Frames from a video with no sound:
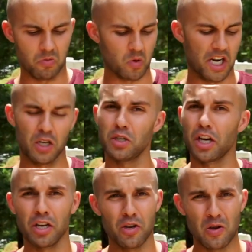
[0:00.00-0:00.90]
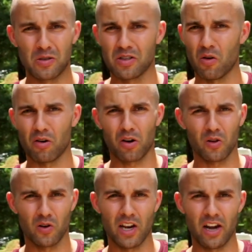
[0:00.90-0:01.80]
what else you can use, saltwater
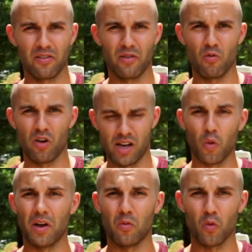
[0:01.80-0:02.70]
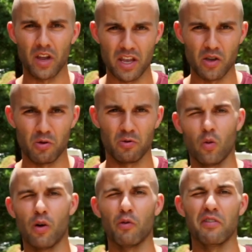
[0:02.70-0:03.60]
chlorinator if you want, what we use,
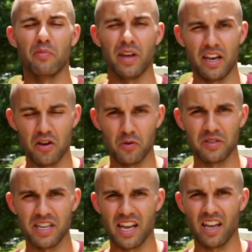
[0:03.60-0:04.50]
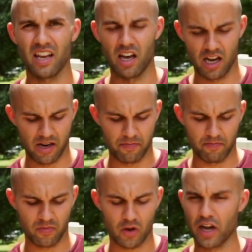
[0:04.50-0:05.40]
what we've been using,
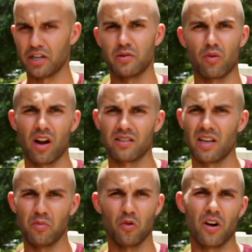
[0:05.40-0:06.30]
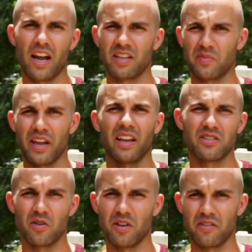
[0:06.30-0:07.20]
hydrogen peroxide, borax, baking
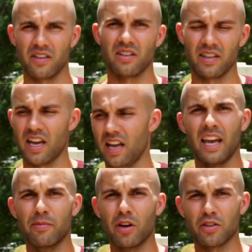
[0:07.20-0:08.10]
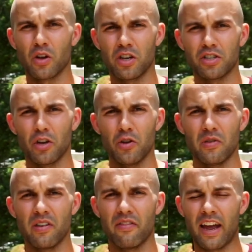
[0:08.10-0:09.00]
soda, things like that. I'm also going to show you
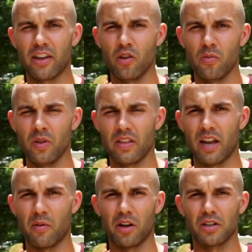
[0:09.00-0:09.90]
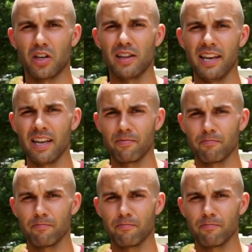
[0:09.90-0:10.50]
the vacuum that I bought to clean it.